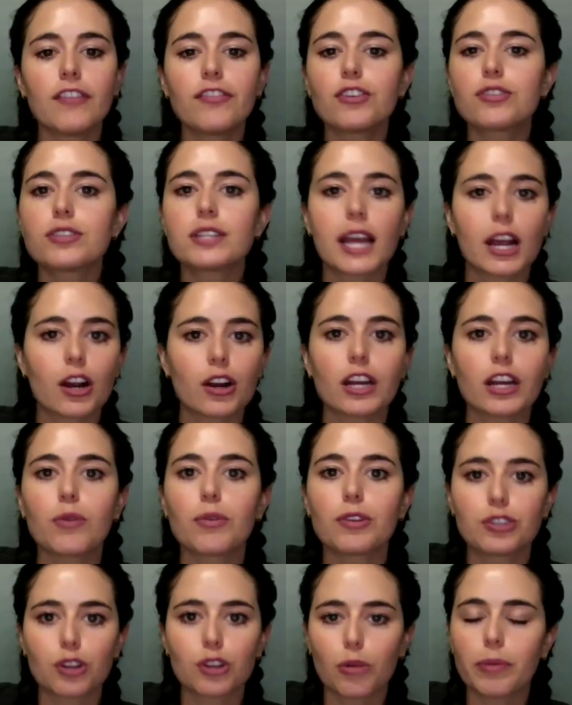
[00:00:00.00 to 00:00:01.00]
there's an area
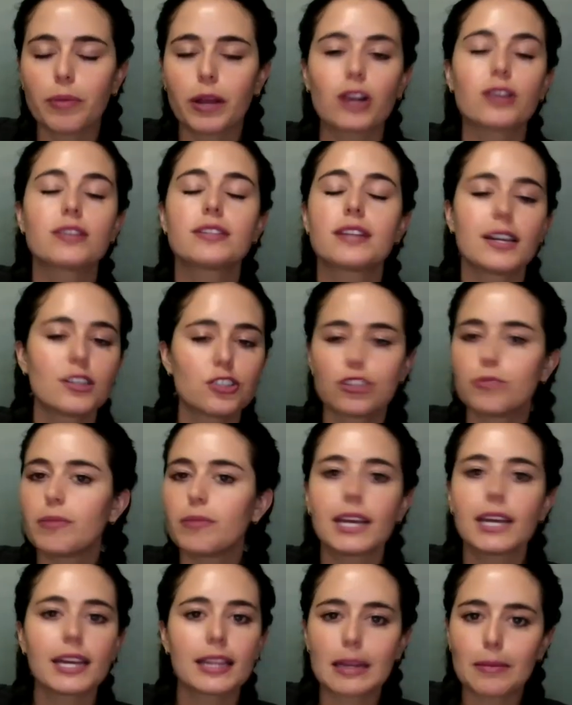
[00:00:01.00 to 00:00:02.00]
with known parasites, you
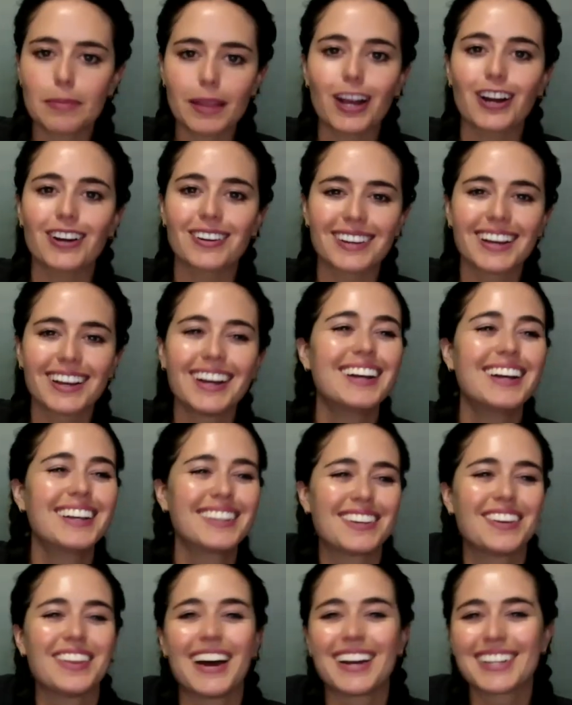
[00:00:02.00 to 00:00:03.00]
may get them there.
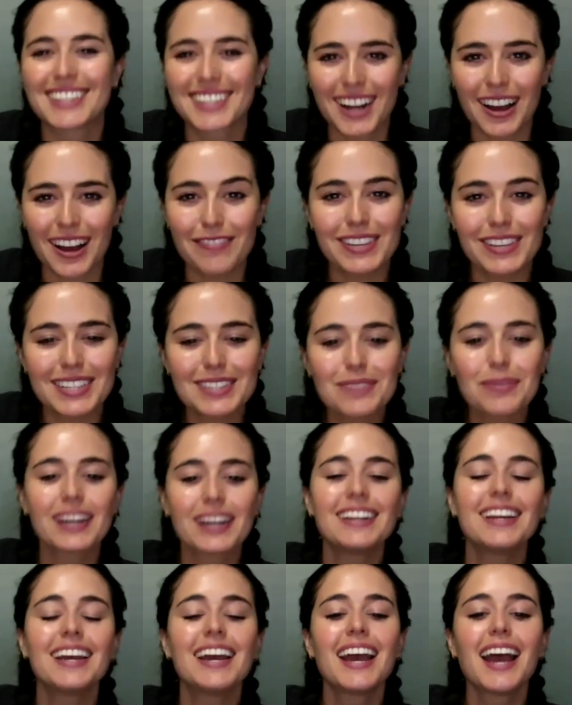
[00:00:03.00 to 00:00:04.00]
So that's an obvious
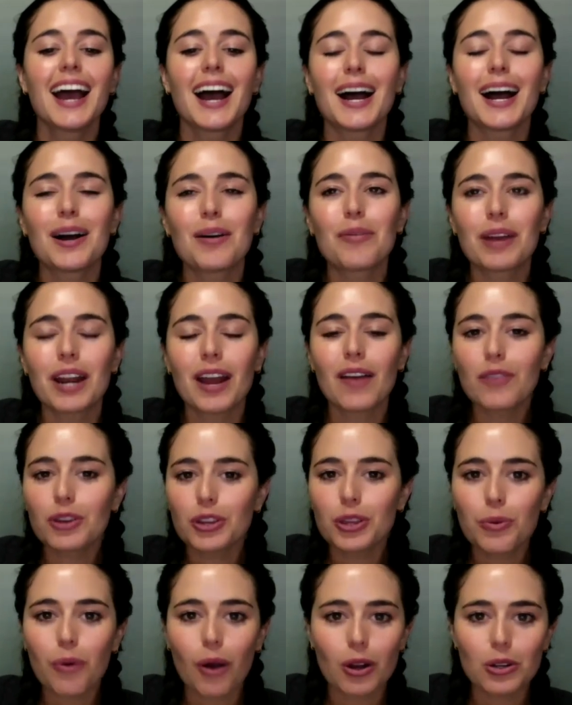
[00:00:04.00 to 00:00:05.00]
one. Whenever
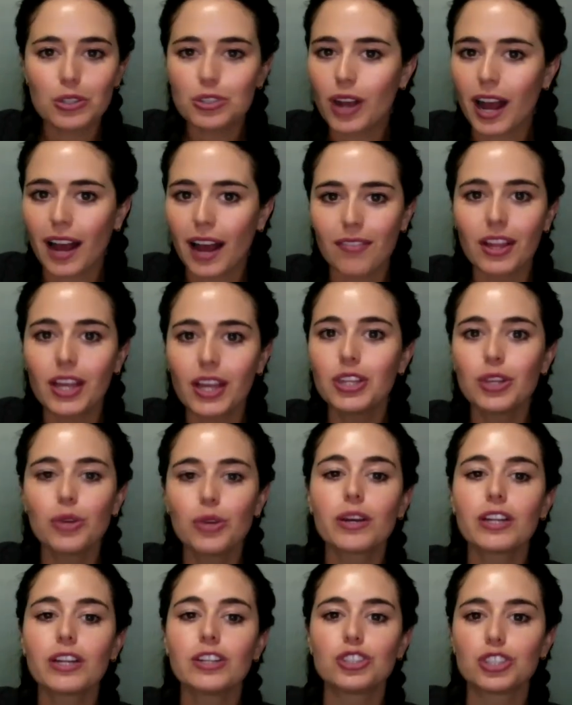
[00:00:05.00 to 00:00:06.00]
you are traveling, you
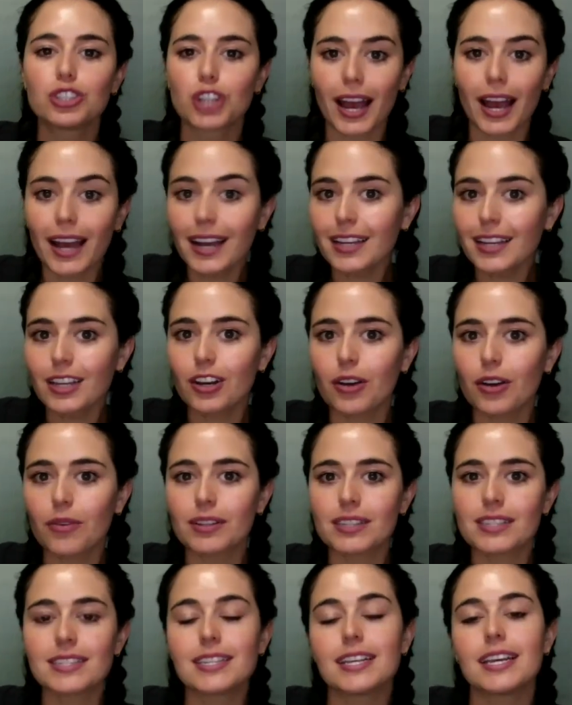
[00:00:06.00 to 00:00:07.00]
can check,
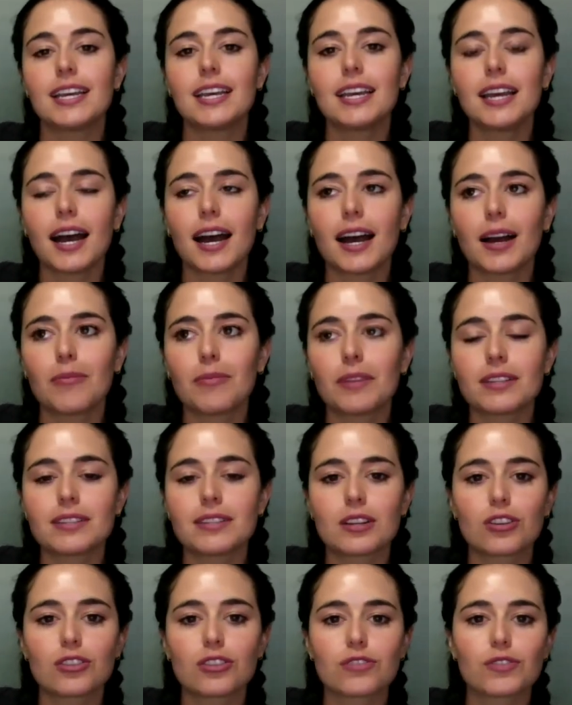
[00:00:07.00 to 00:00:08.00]
and see. The
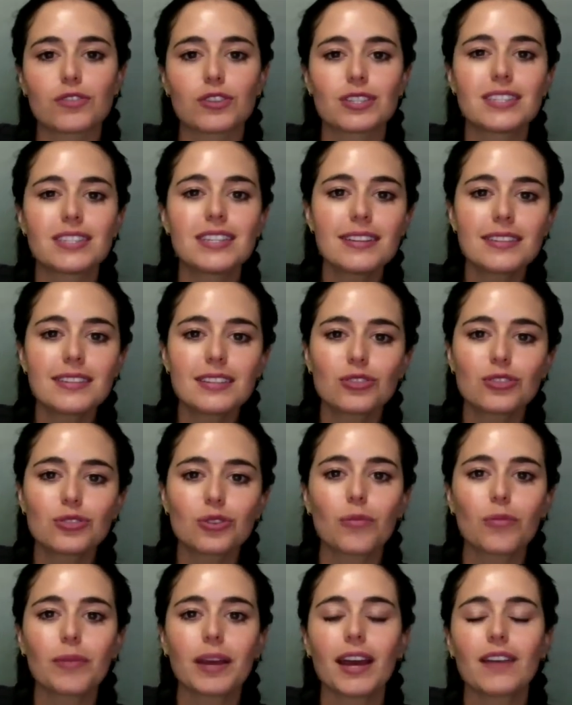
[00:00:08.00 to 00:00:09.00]
Centers for Disease
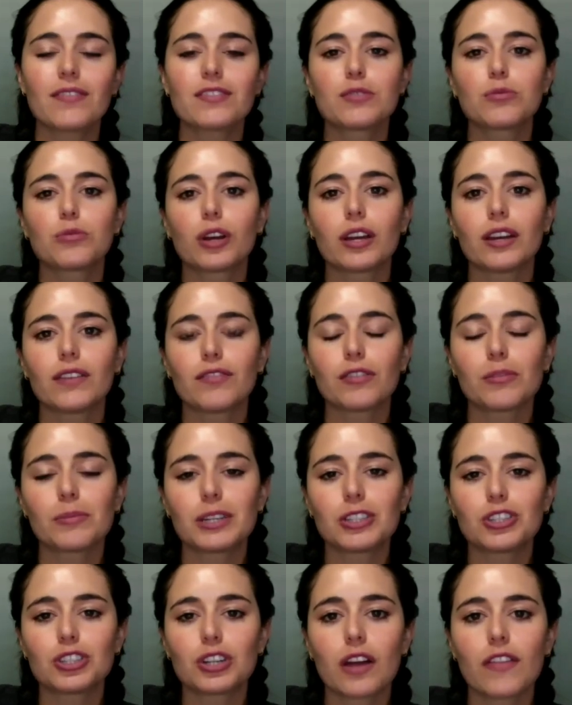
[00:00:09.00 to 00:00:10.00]
Control may have some great
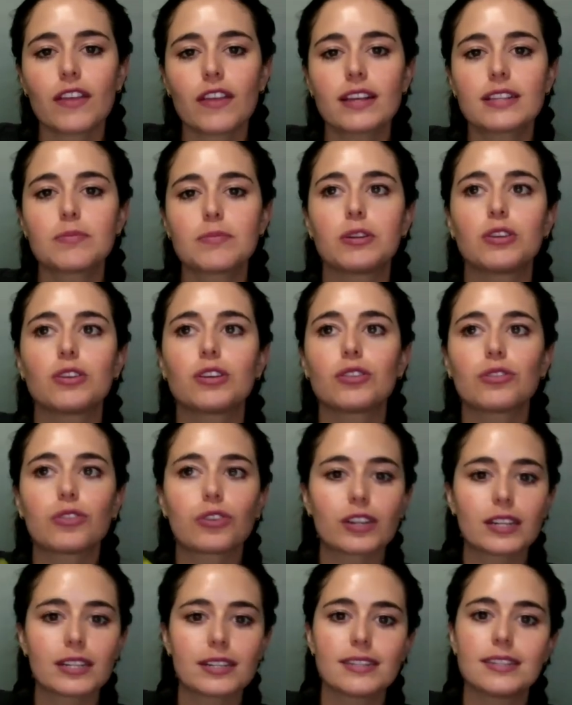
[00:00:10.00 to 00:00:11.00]
information on this, but you can
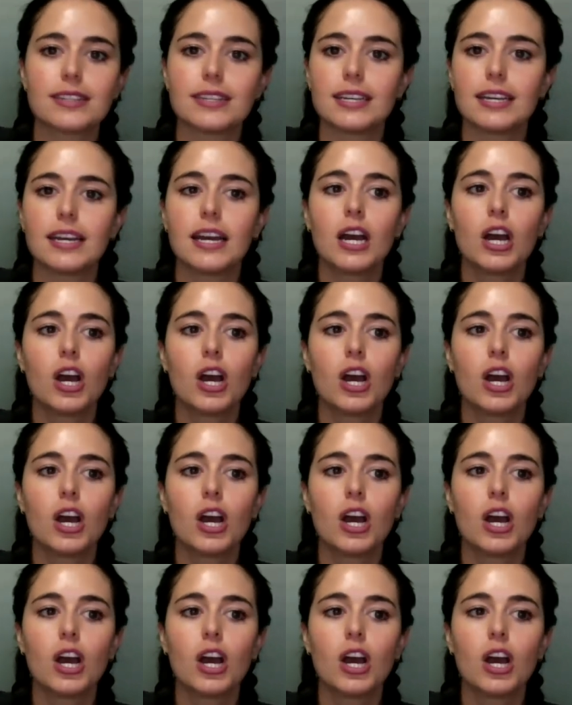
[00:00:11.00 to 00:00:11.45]
look and see,